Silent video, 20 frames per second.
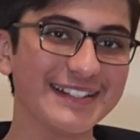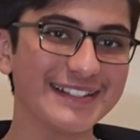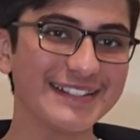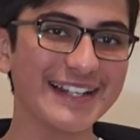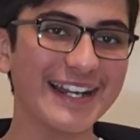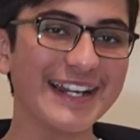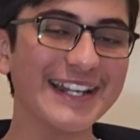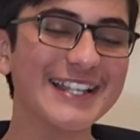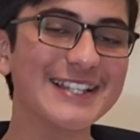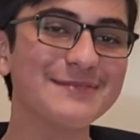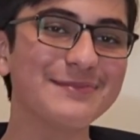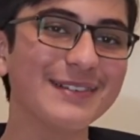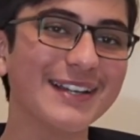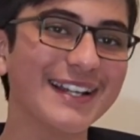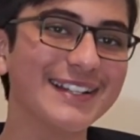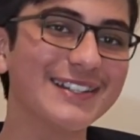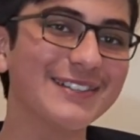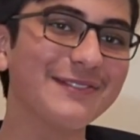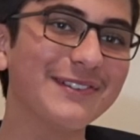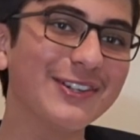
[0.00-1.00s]
The ideas
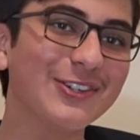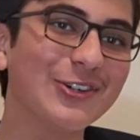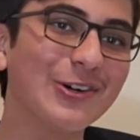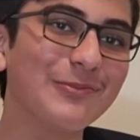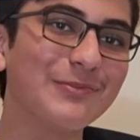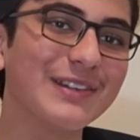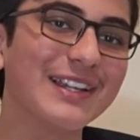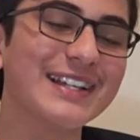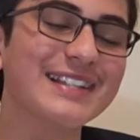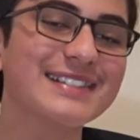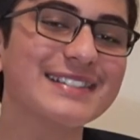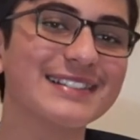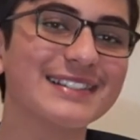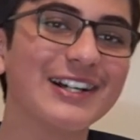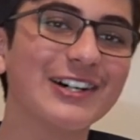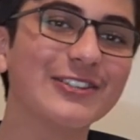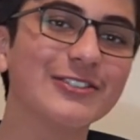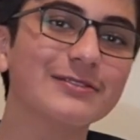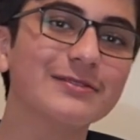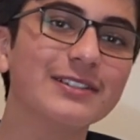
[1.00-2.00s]
behind it are very complex.
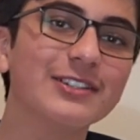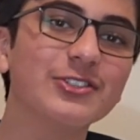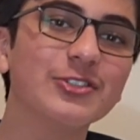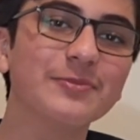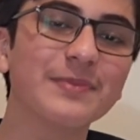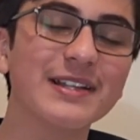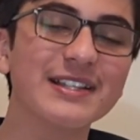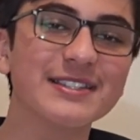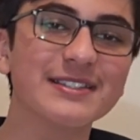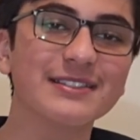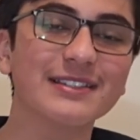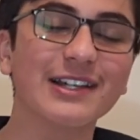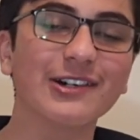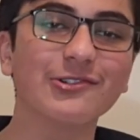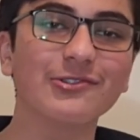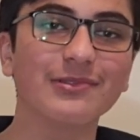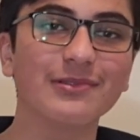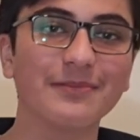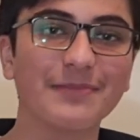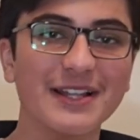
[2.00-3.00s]
Now,
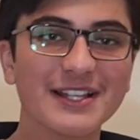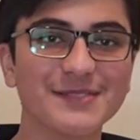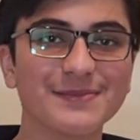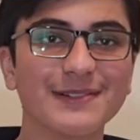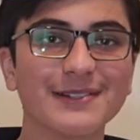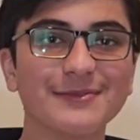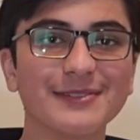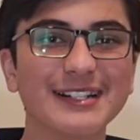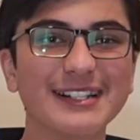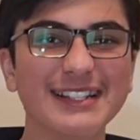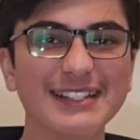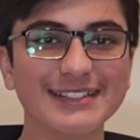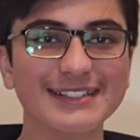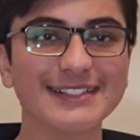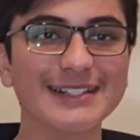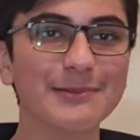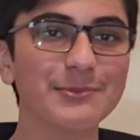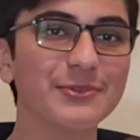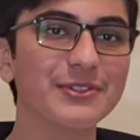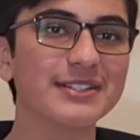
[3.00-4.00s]
panspermia does
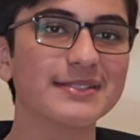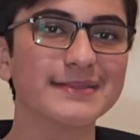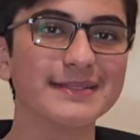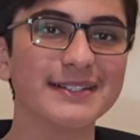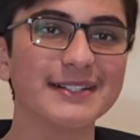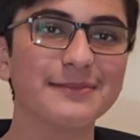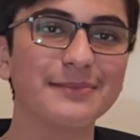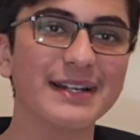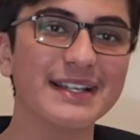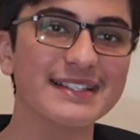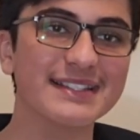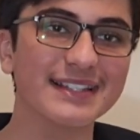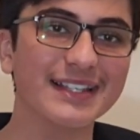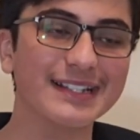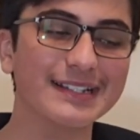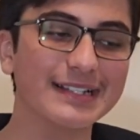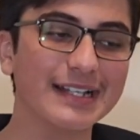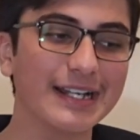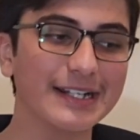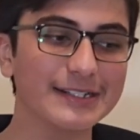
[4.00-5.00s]
attempt to explain it by
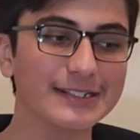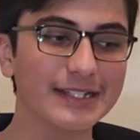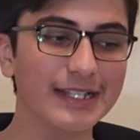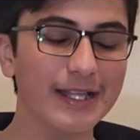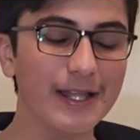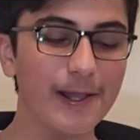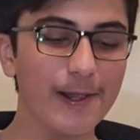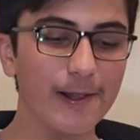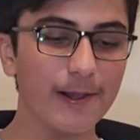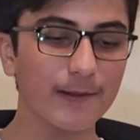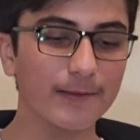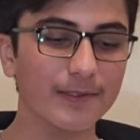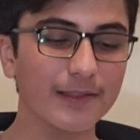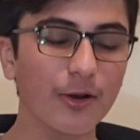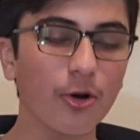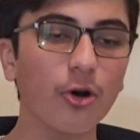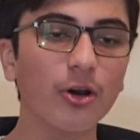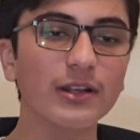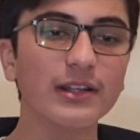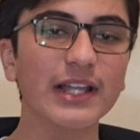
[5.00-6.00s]
saying that
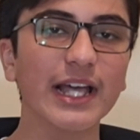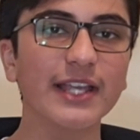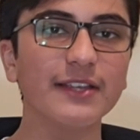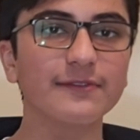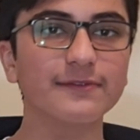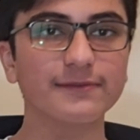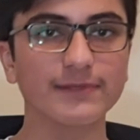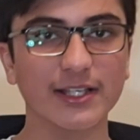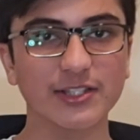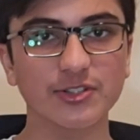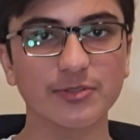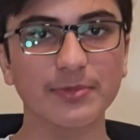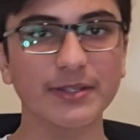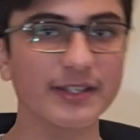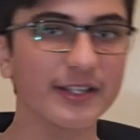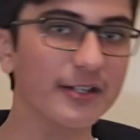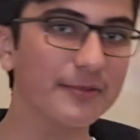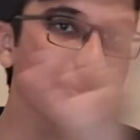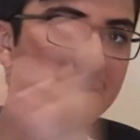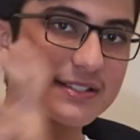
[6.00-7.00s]
all life has to be
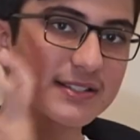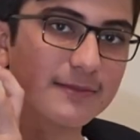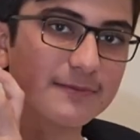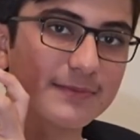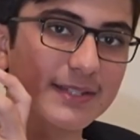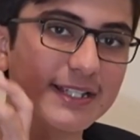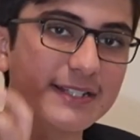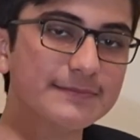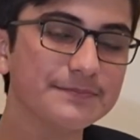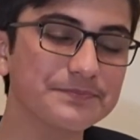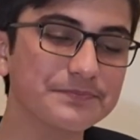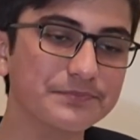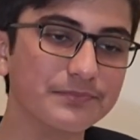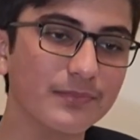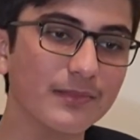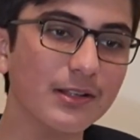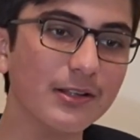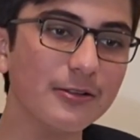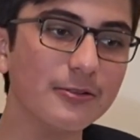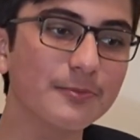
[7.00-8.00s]
created by something.
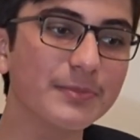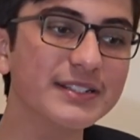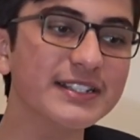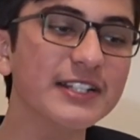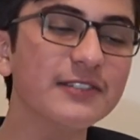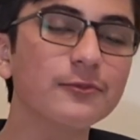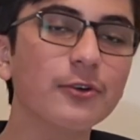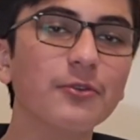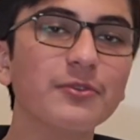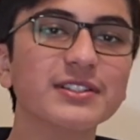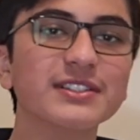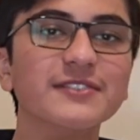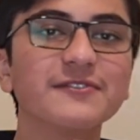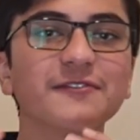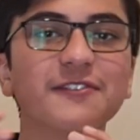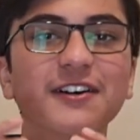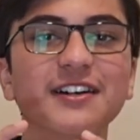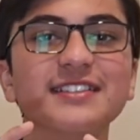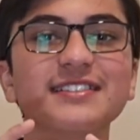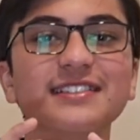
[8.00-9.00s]
But then, what was the
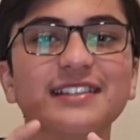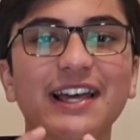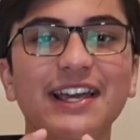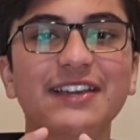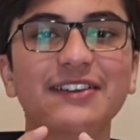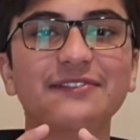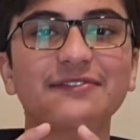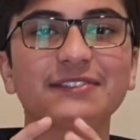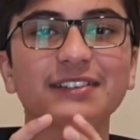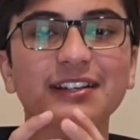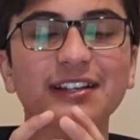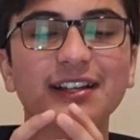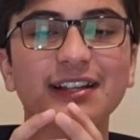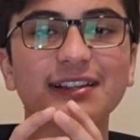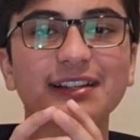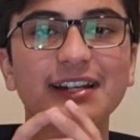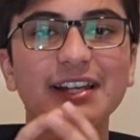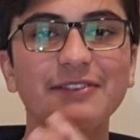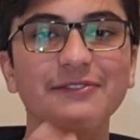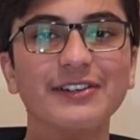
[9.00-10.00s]
first life
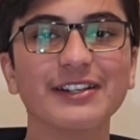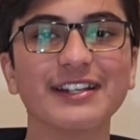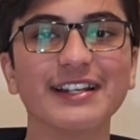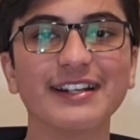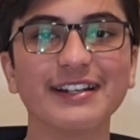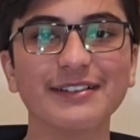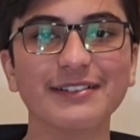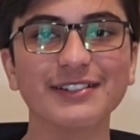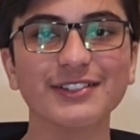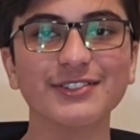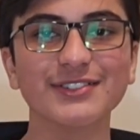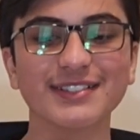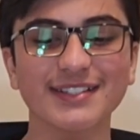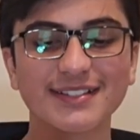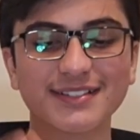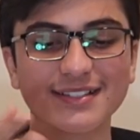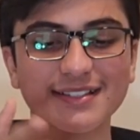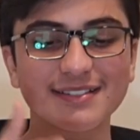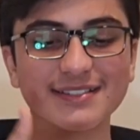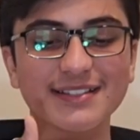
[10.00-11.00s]
that ever created into
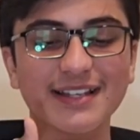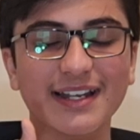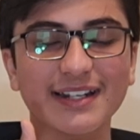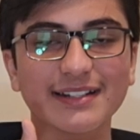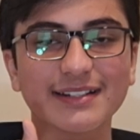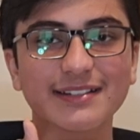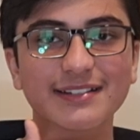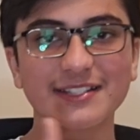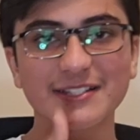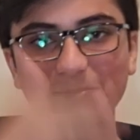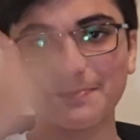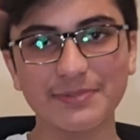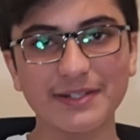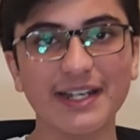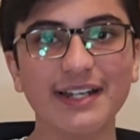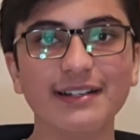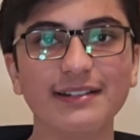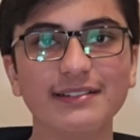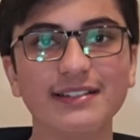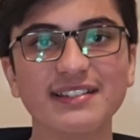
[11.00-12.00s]
existence that
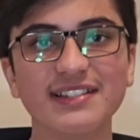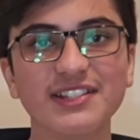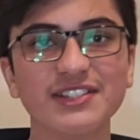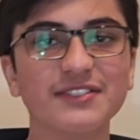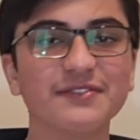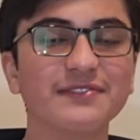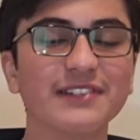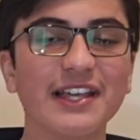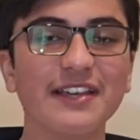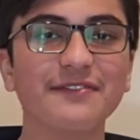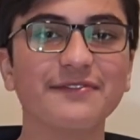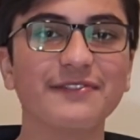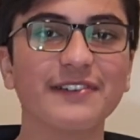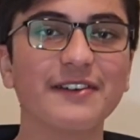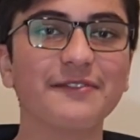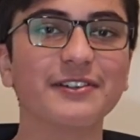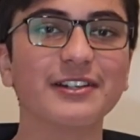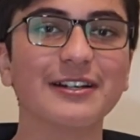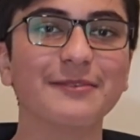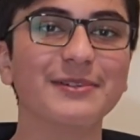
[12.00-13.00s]
spread the seeds of life
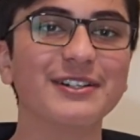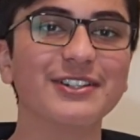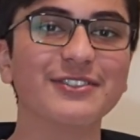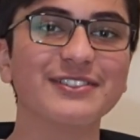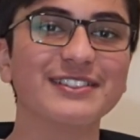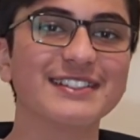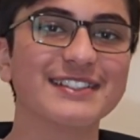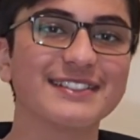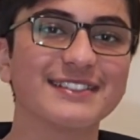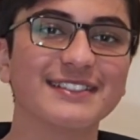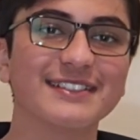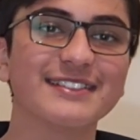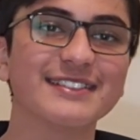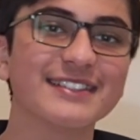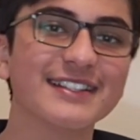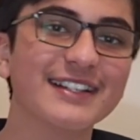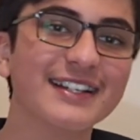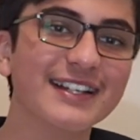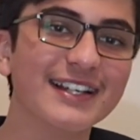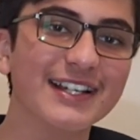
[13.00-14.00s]
ever come into
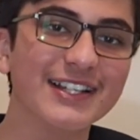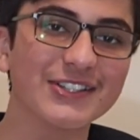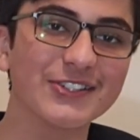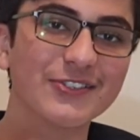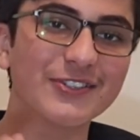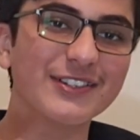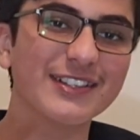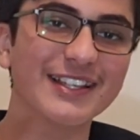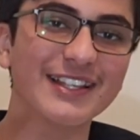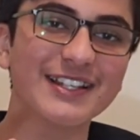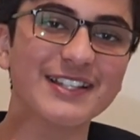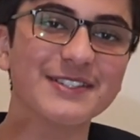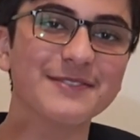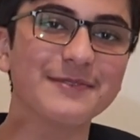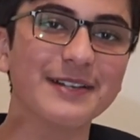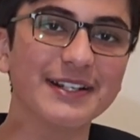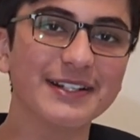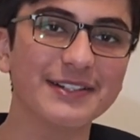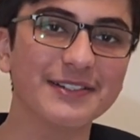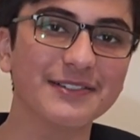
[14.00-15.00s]
existence. Now here is
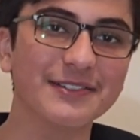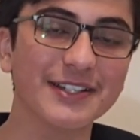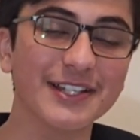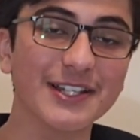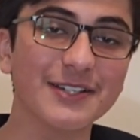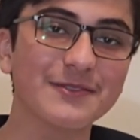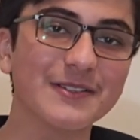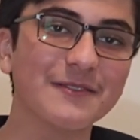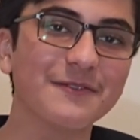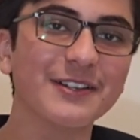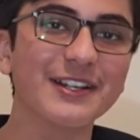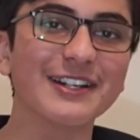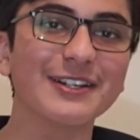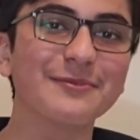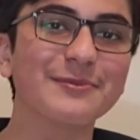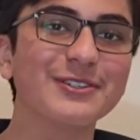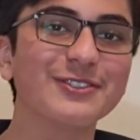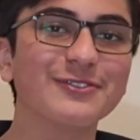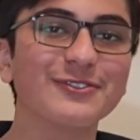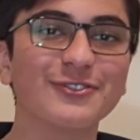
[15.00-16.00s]
where we get
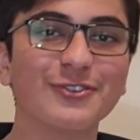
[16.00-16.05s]
into a